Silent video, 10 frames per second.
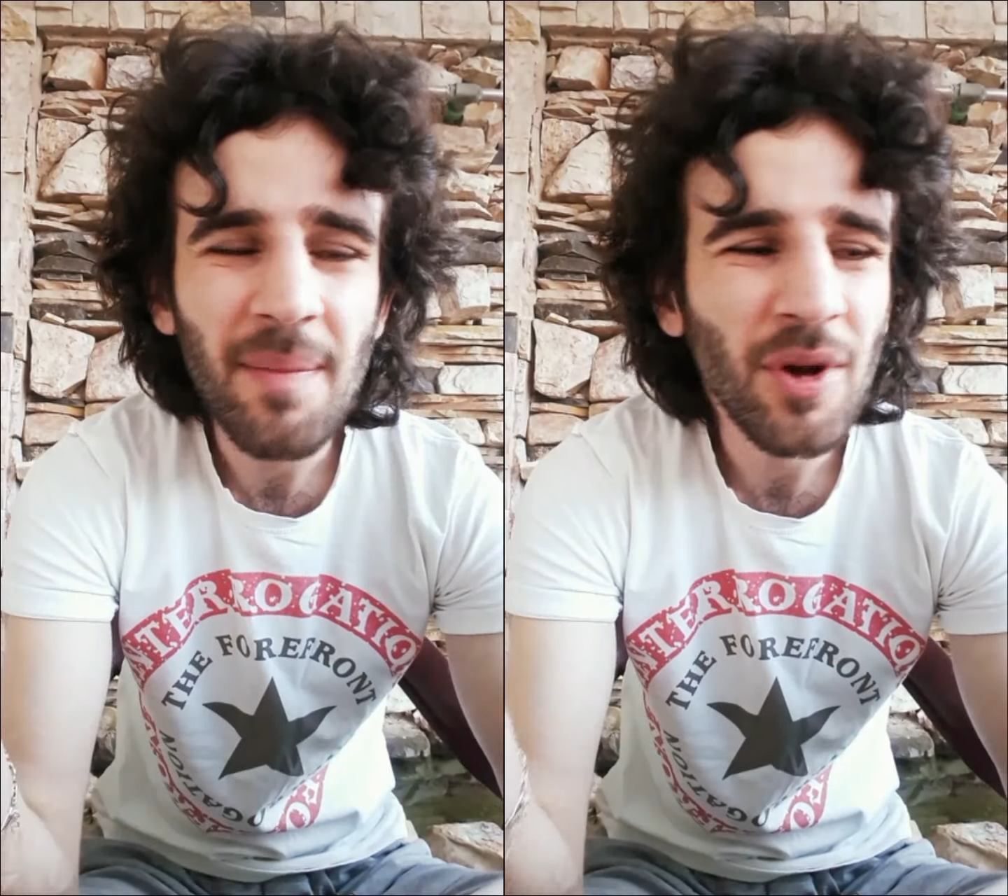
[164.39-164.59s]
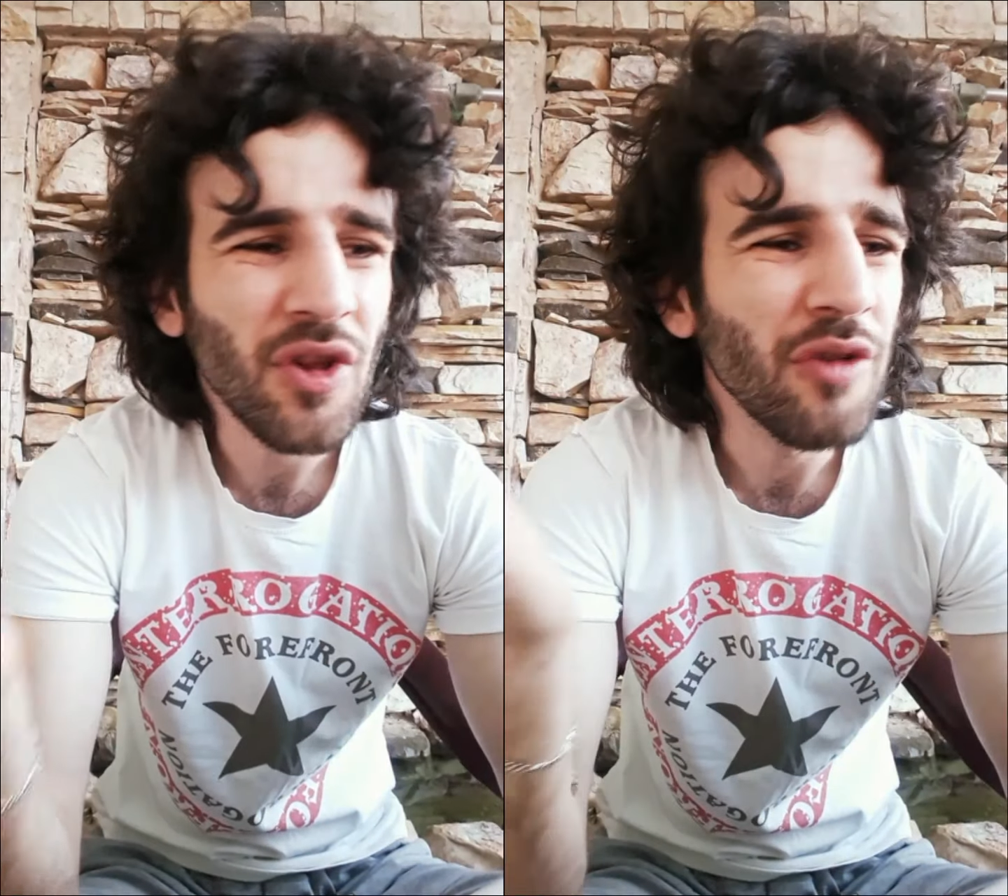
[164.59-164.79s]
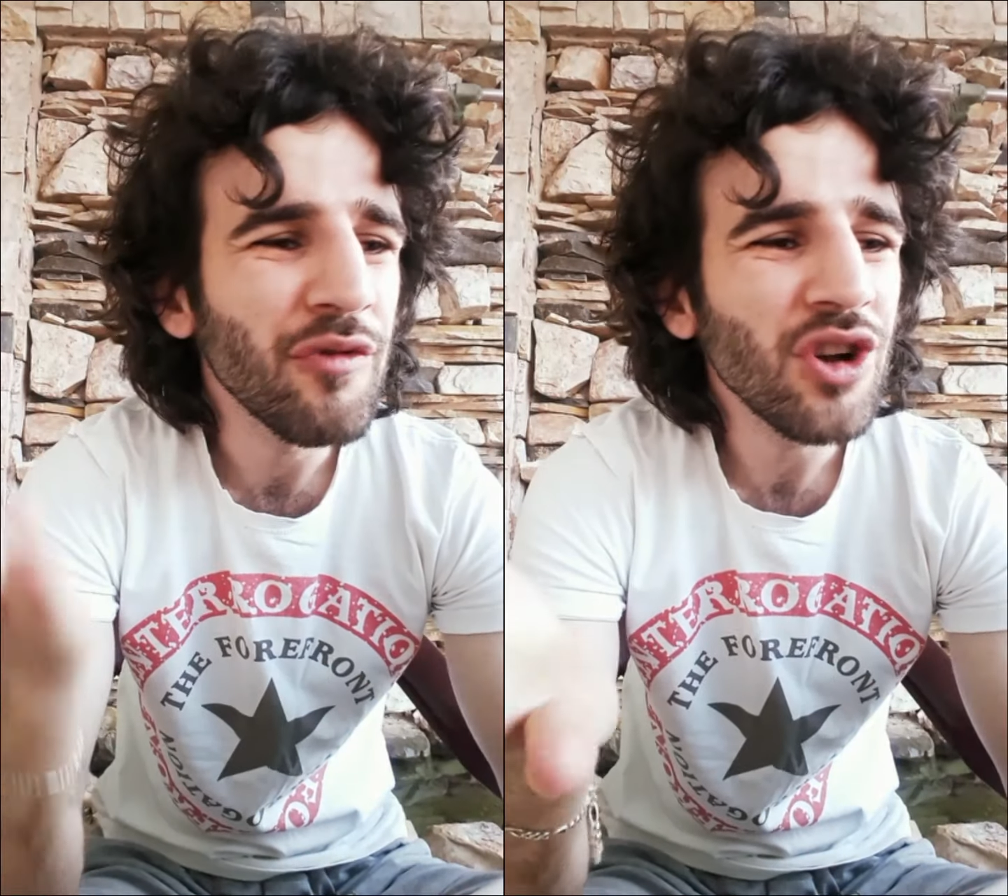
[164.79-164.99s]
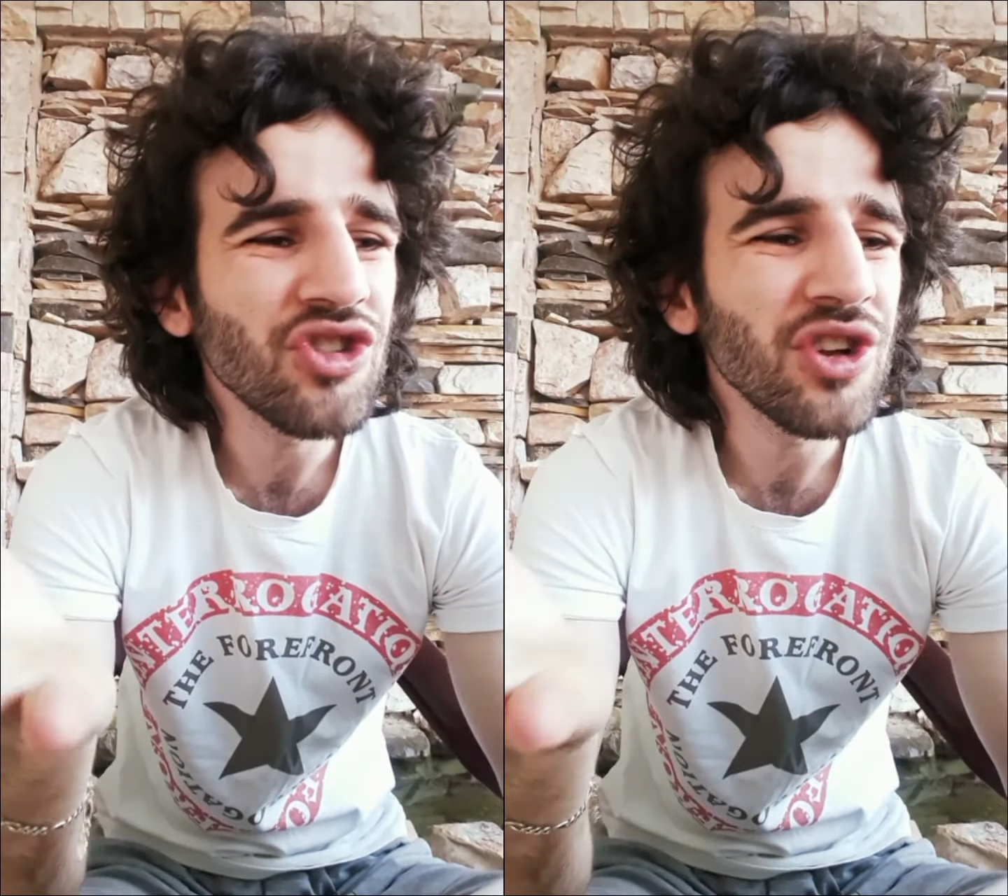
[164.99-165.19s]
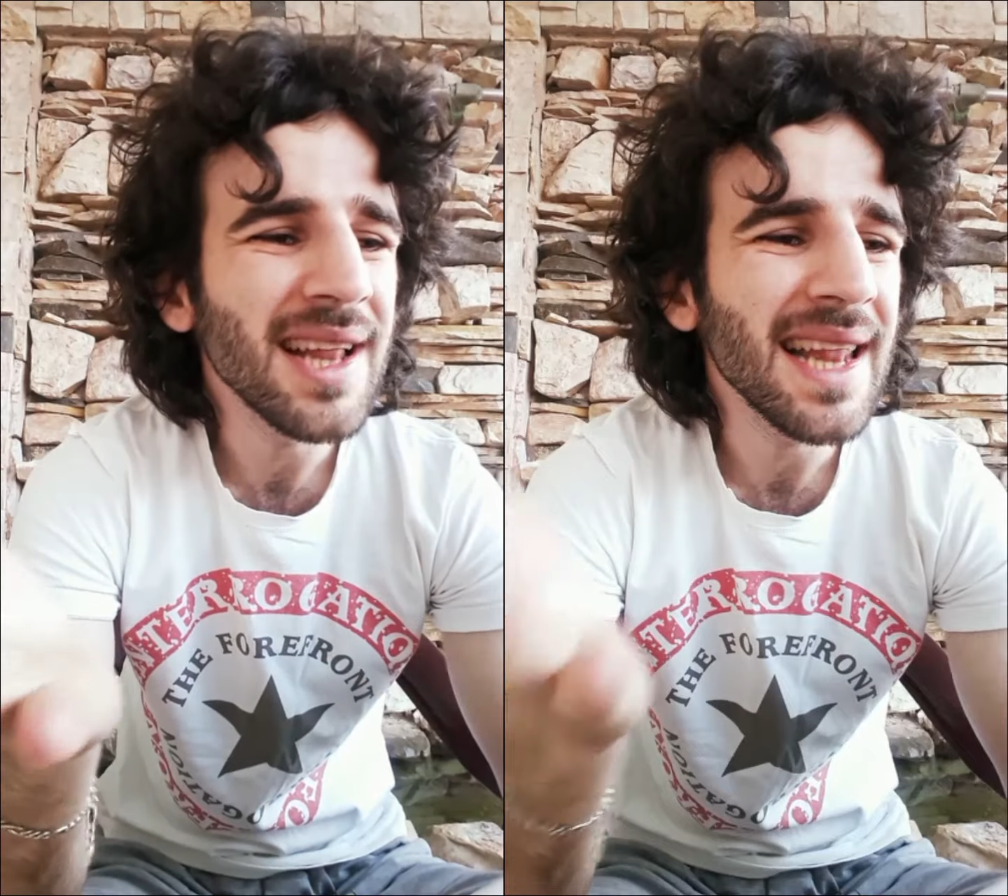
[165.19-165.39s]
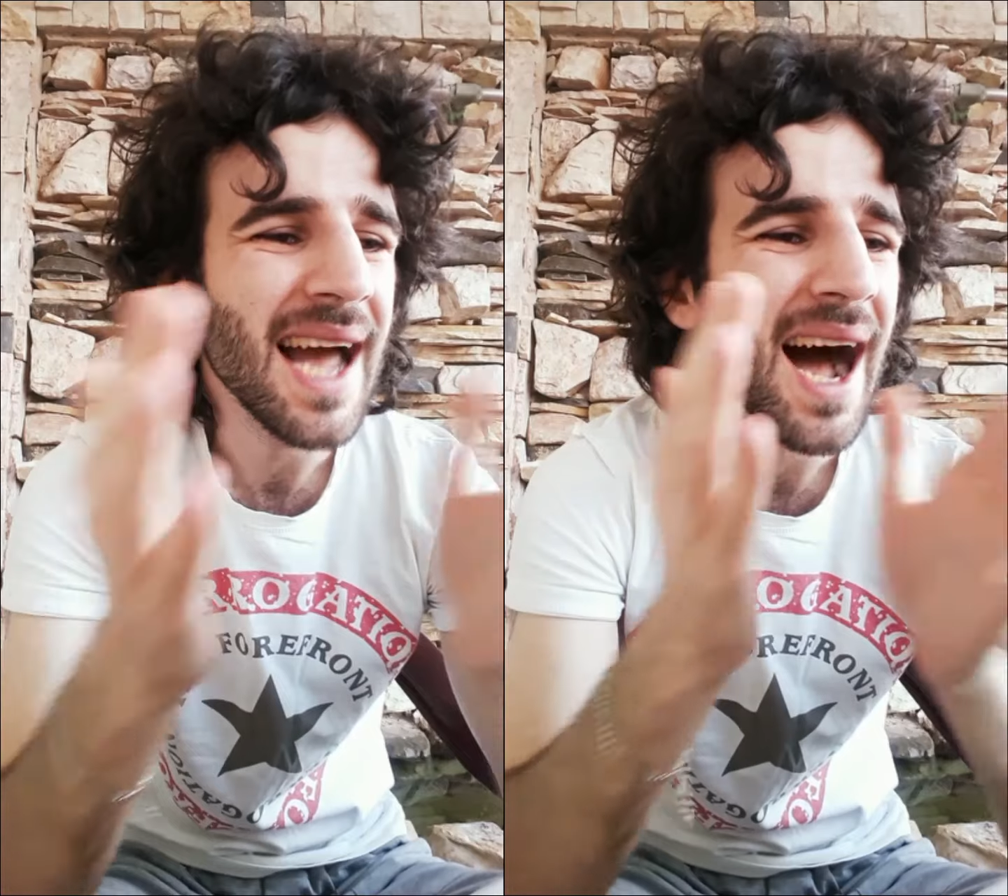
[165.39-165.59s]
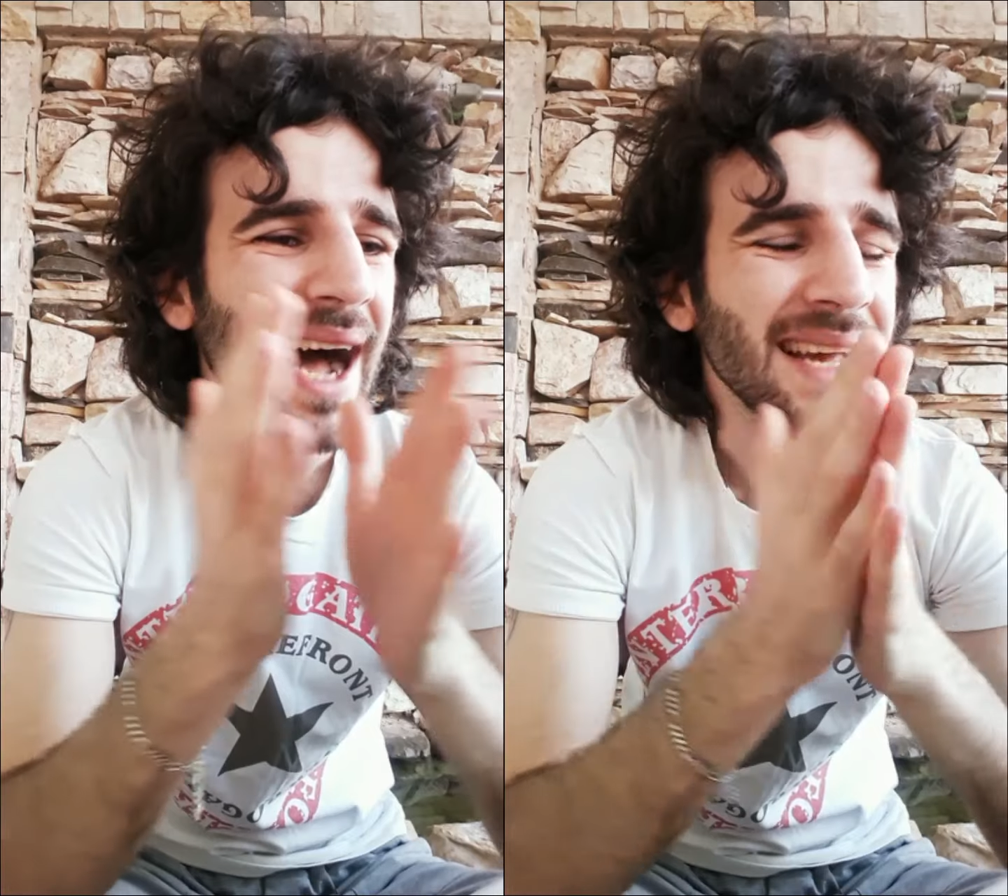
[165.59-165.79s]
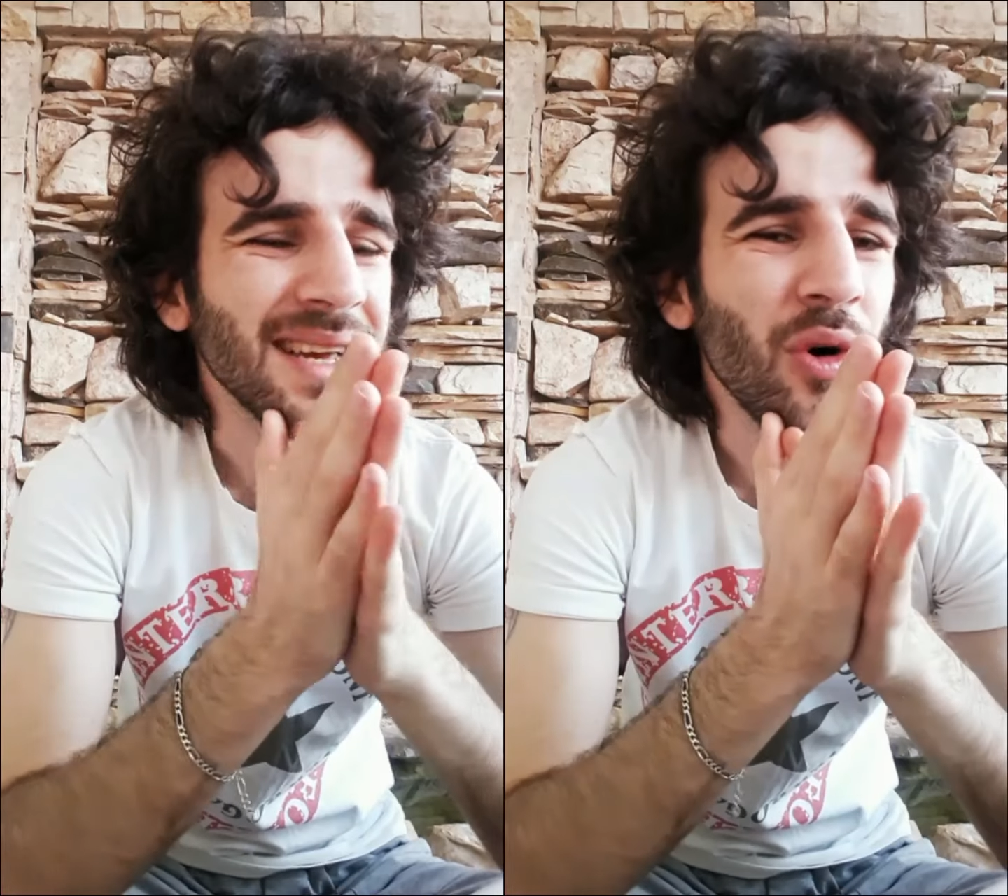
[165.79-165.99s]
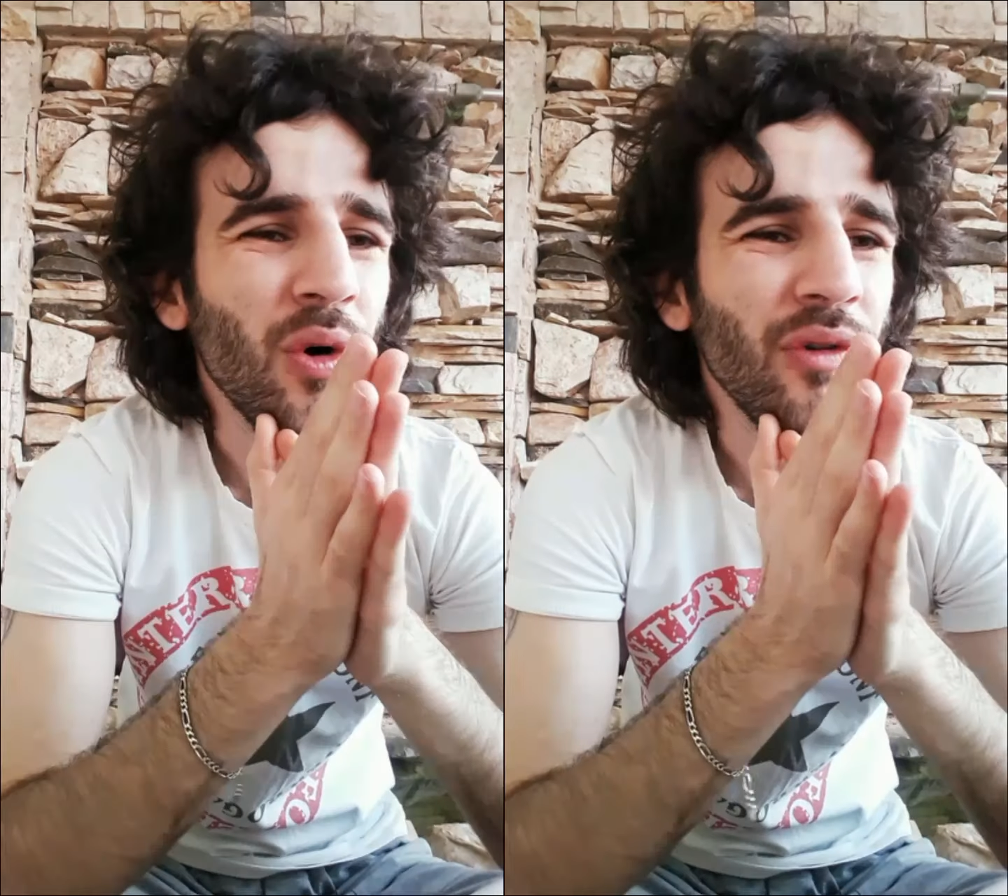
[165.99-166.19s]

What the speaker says: but unfortunately I